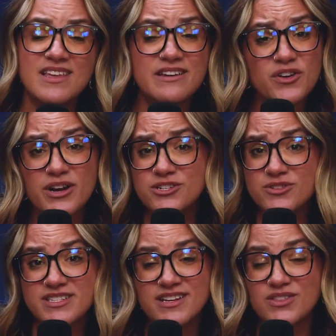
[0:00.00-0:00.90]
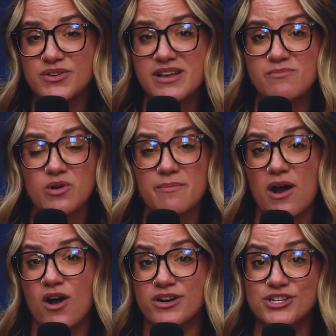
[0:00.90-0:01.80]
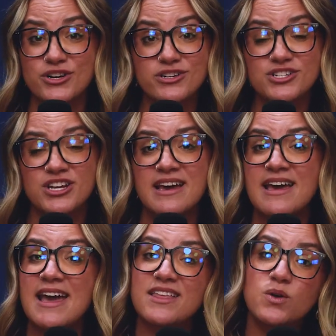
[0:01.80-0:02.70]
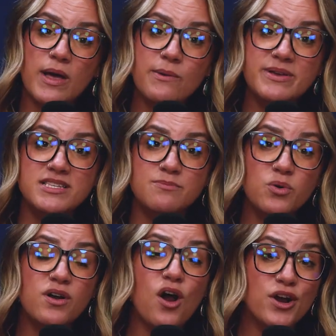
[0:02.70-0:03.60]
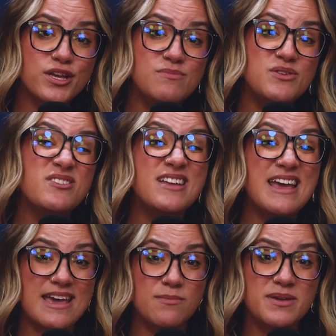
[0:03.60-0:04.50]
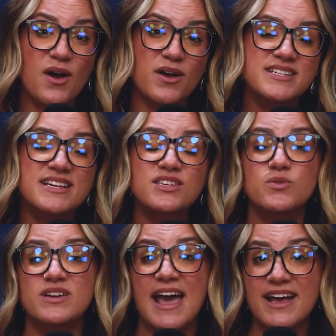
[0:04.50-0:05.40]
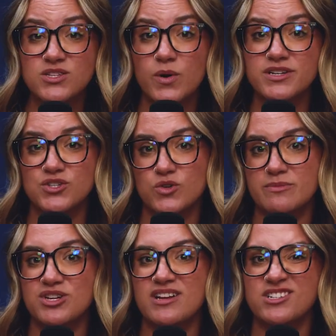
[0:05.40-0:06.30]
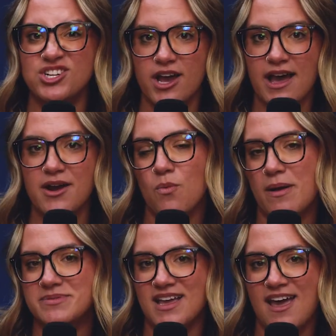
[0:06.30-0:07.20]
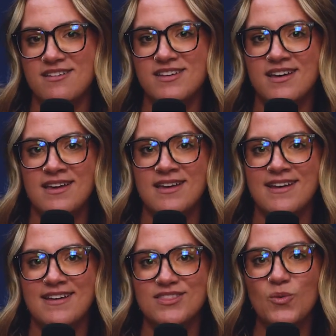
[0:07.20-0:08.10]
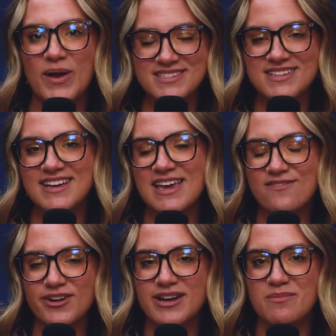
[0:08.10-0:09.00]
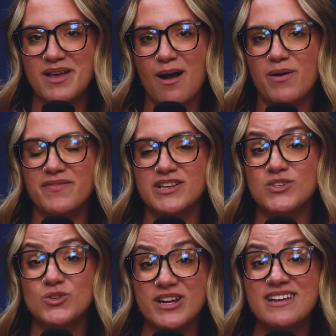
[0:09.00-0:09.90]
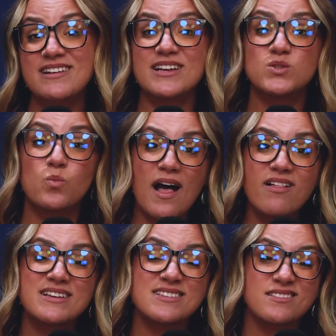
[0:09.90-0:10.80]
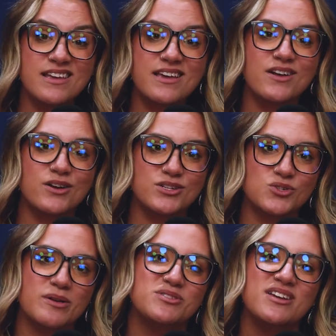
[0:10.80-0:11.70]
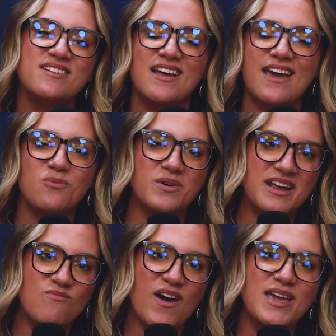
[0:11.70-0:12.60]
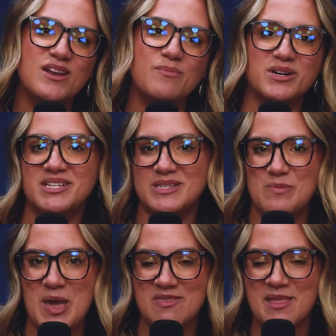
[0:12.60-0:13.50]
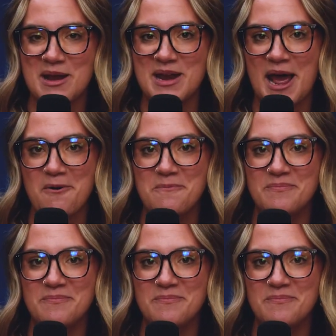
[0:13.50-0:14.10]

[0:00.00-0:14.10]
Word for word: If you're interested in learning more about our church and the way we support our community and beyond it, you can head to our description and check out our website. The ways to give are going to be up on the screen as well as a link in our description, and I want to invite you to participate in that now.